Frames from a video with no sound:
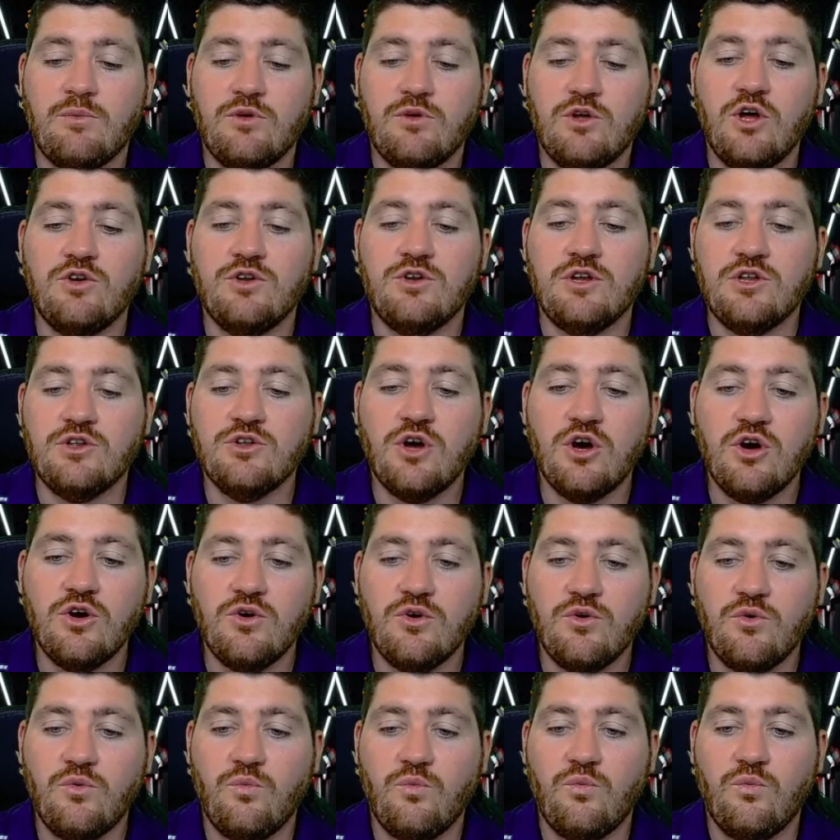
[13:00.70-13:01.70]
only
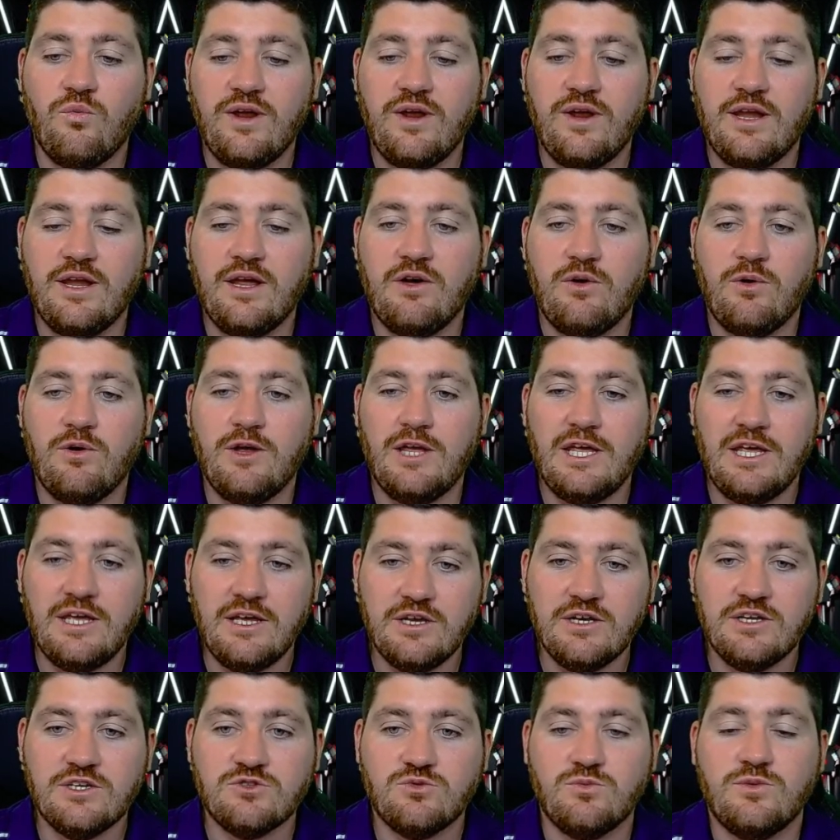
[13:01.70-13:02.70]
know where he
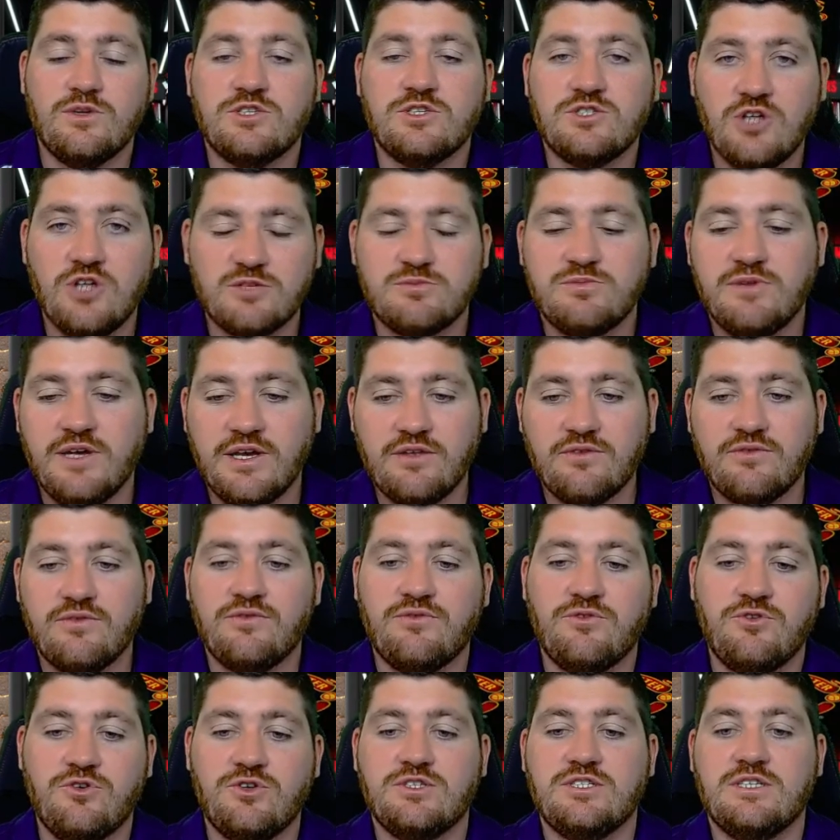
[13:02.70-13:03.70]
is when he starts playing for the
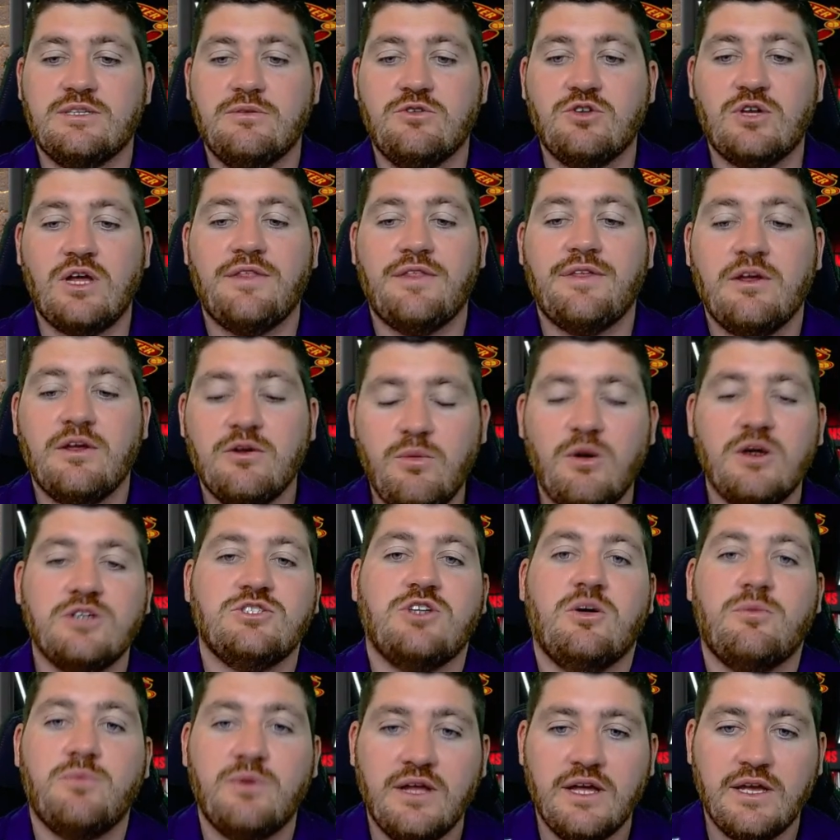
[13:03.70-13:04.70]
first year. Look, I think he'll probably
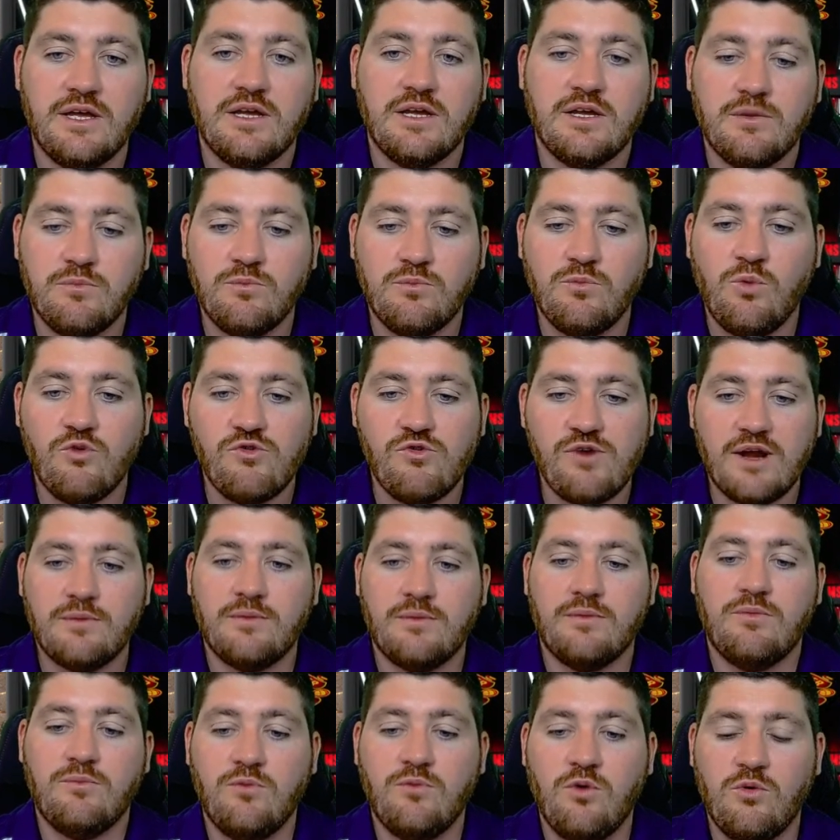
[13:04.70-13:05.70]
start playing
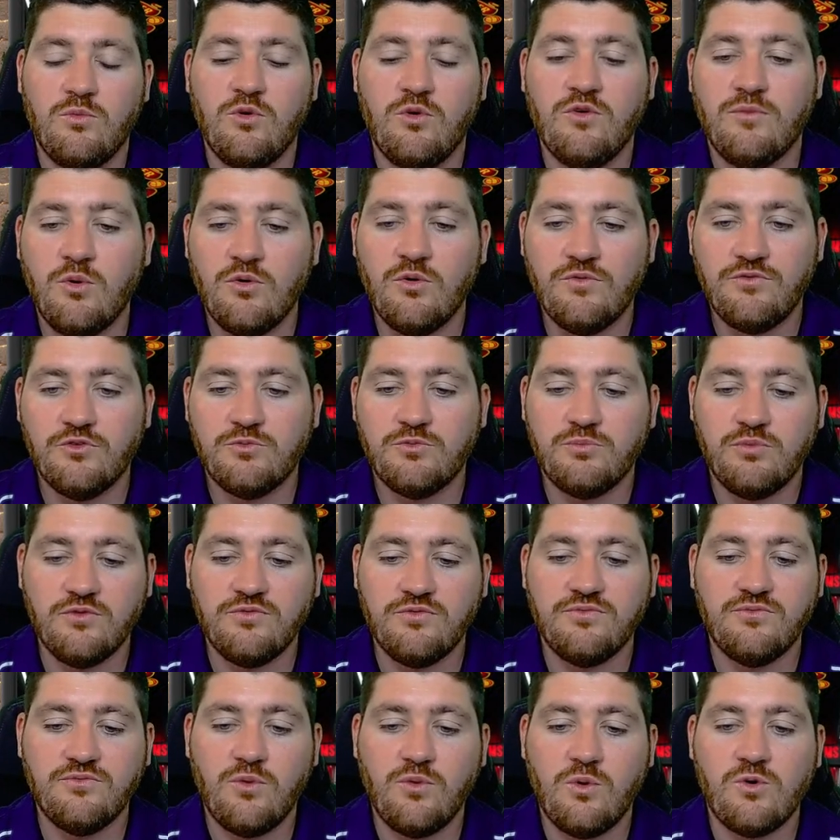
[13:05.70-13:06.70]
more football
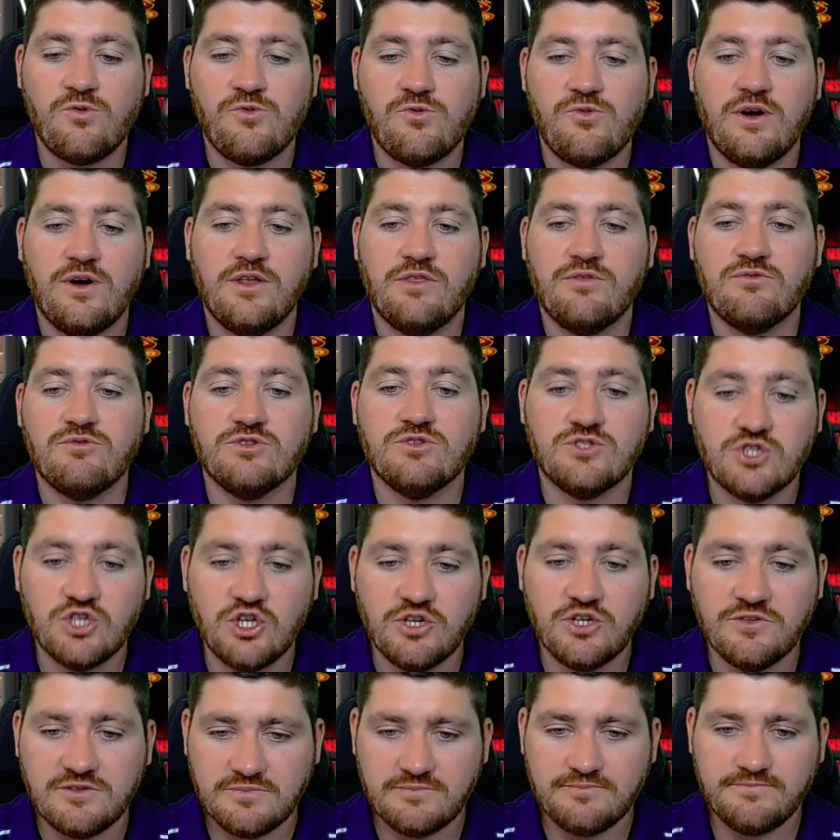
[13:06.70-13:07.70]
for the
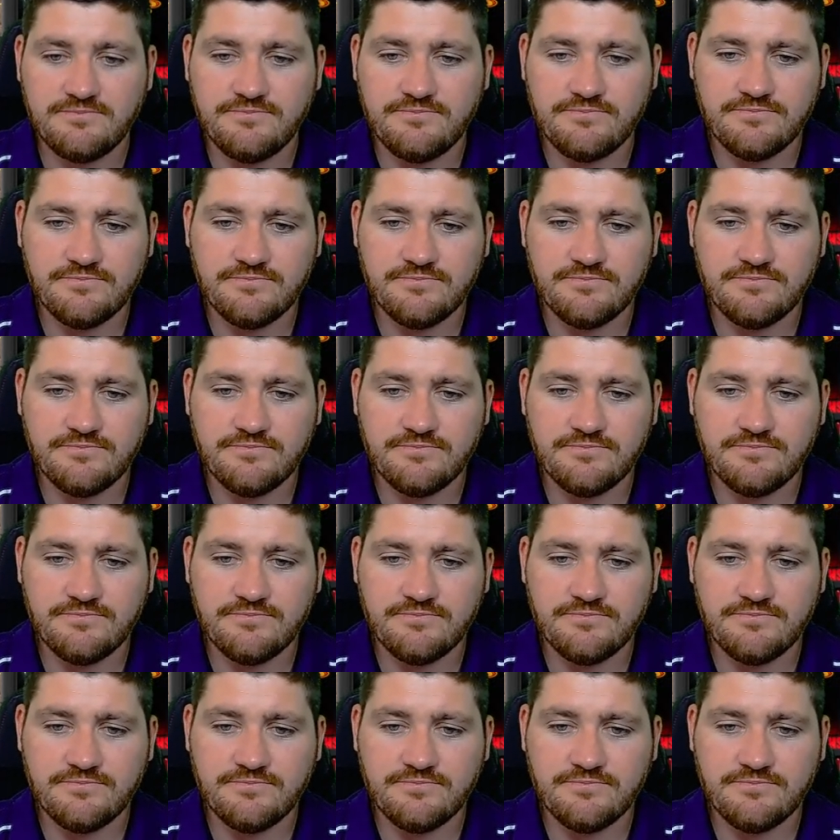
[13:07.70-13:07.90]
reserves.